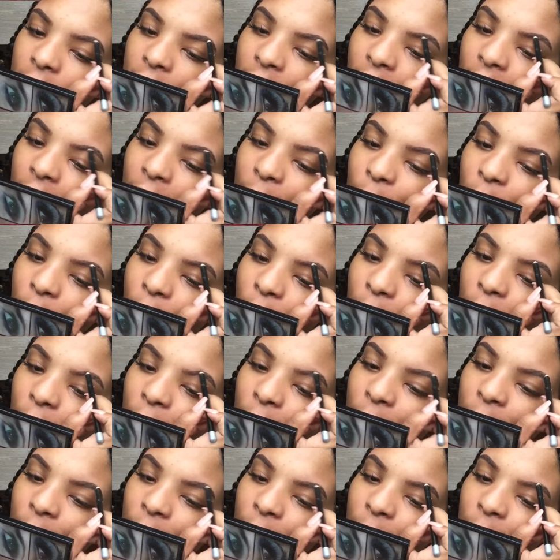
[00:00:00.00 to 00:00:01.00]
came
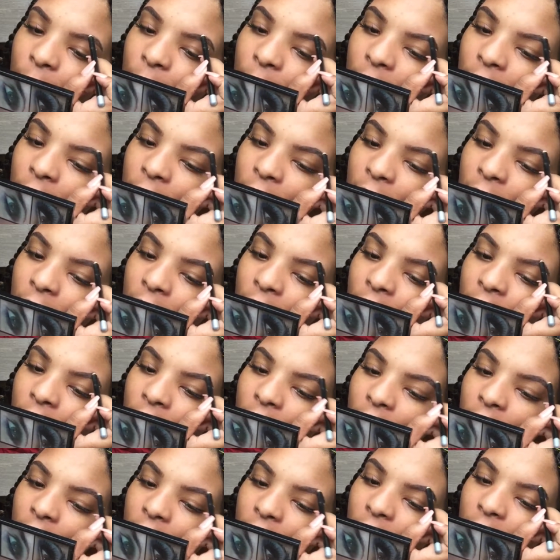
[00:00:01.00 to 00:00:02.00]
home
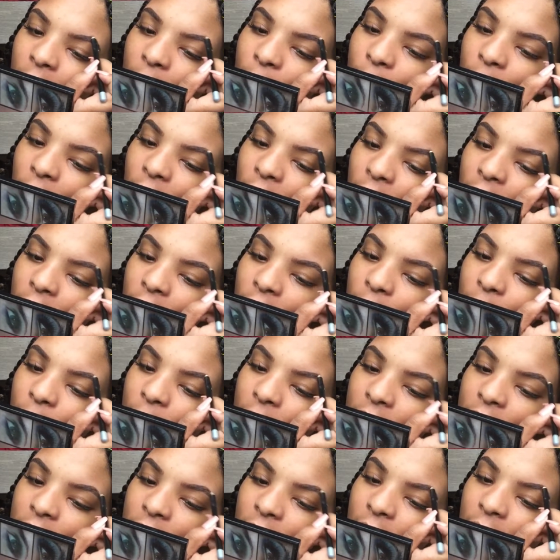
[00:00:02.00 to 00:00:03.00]
and I brought the
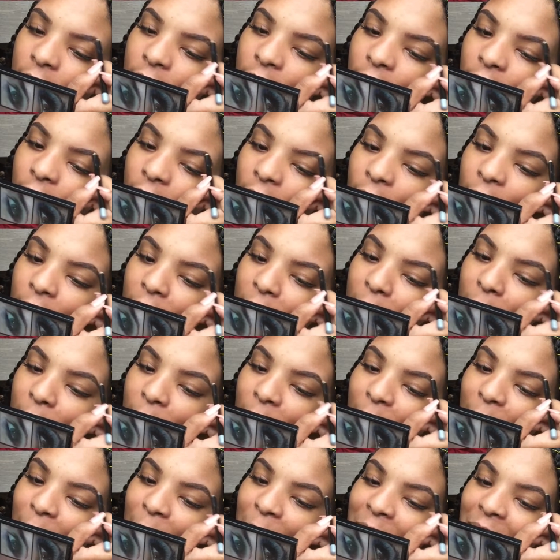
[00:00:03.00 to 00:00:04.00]
mascara out, and my
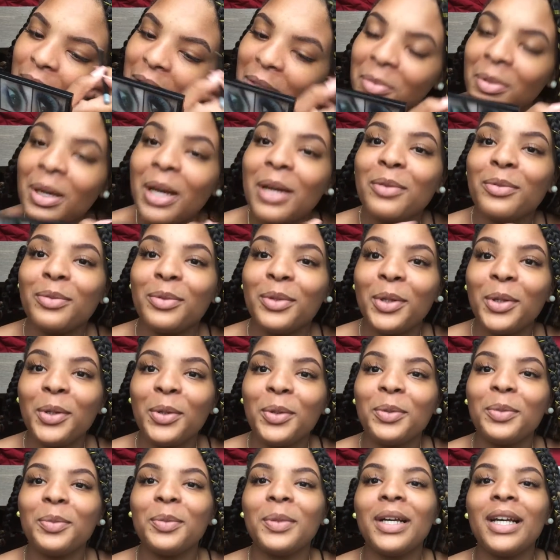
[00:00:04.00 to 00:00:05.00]
mama was in my
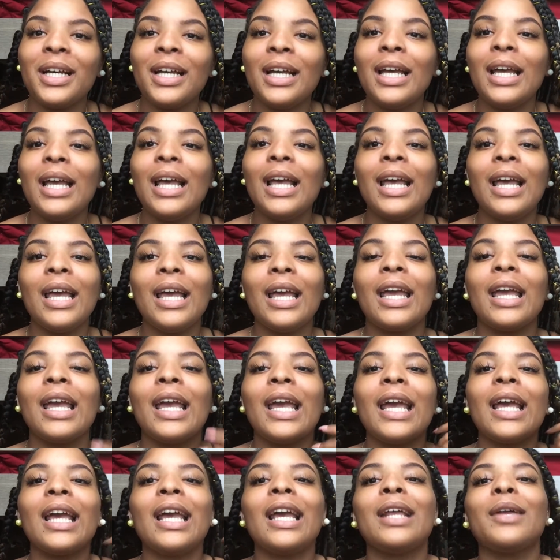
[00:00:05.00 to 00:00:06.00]
room.
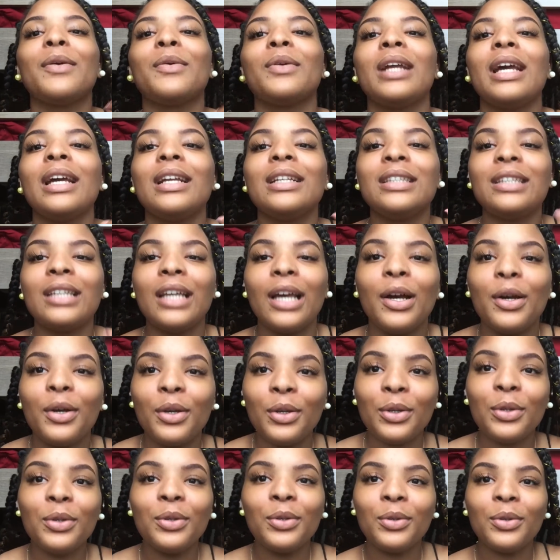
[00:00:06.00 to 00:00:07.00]
And when I tell
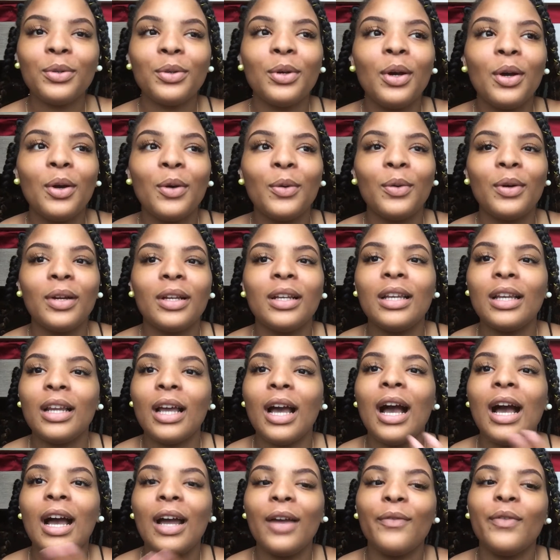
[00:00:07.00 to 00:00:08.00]
you, when
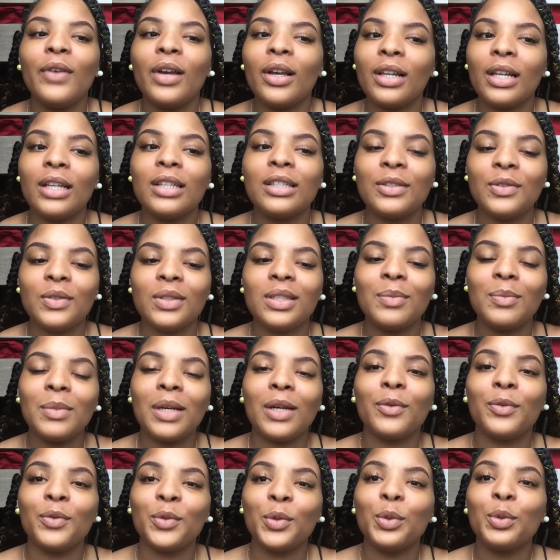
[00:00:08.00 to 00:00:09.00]
I found that she was in my
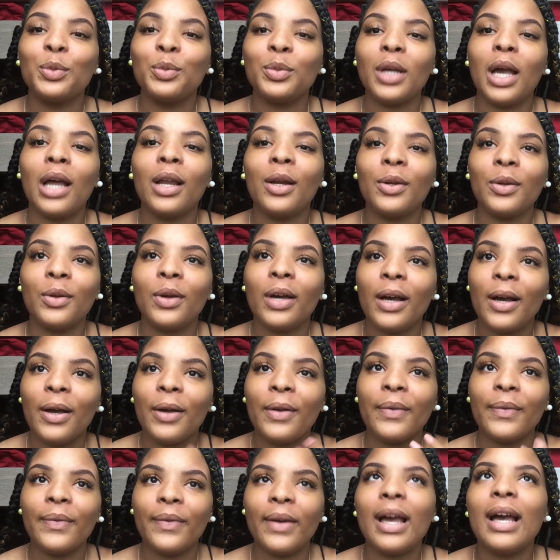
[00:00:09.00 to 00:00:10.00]
room, y'all don't know
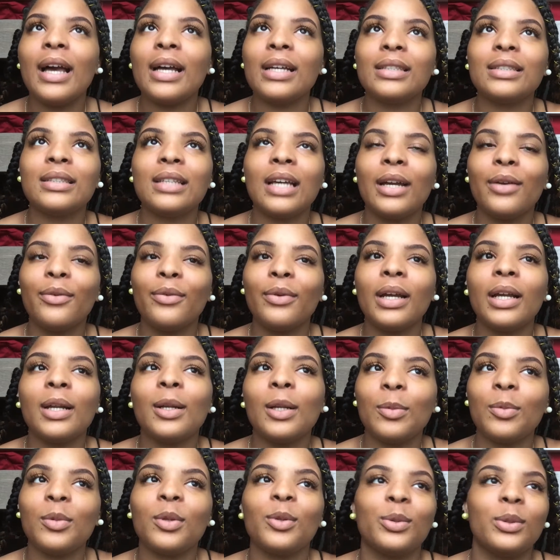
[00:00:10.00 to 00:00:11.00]
how fast I ran
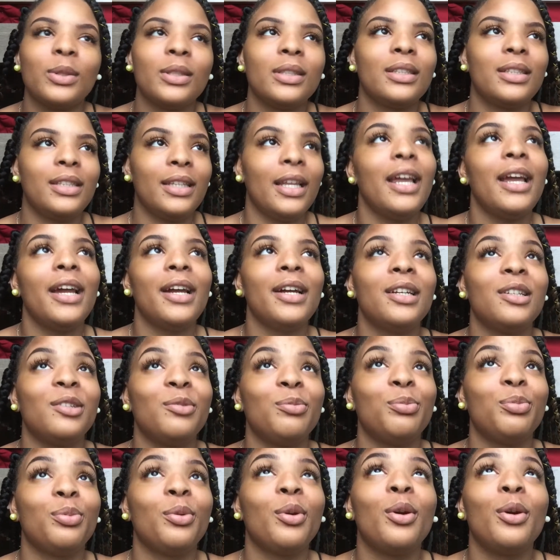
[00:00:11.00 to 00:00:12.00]
up those stairs,
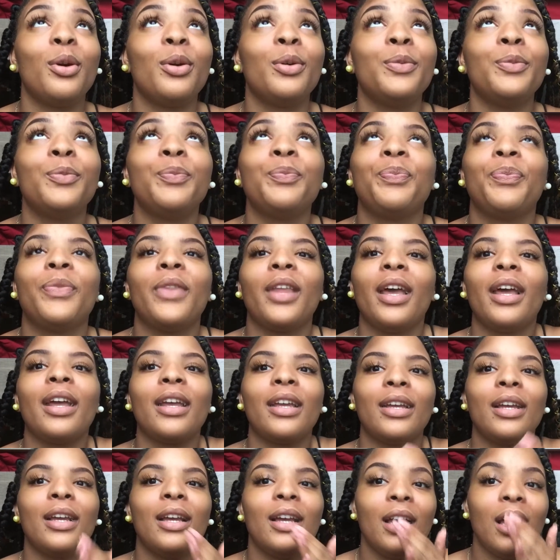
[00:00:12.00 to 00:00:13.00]
bro.
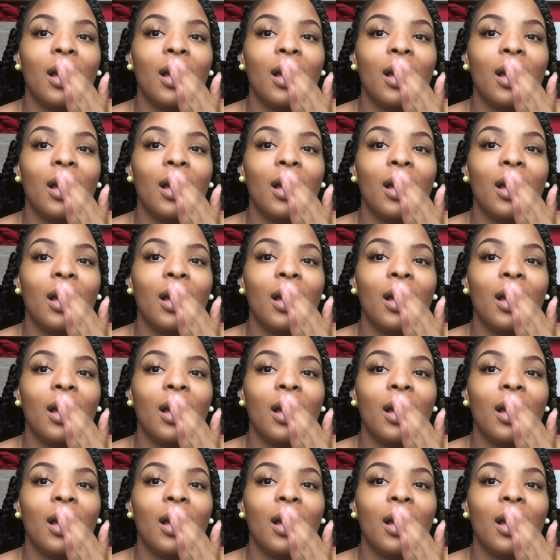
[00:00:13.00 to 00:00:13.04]
Like,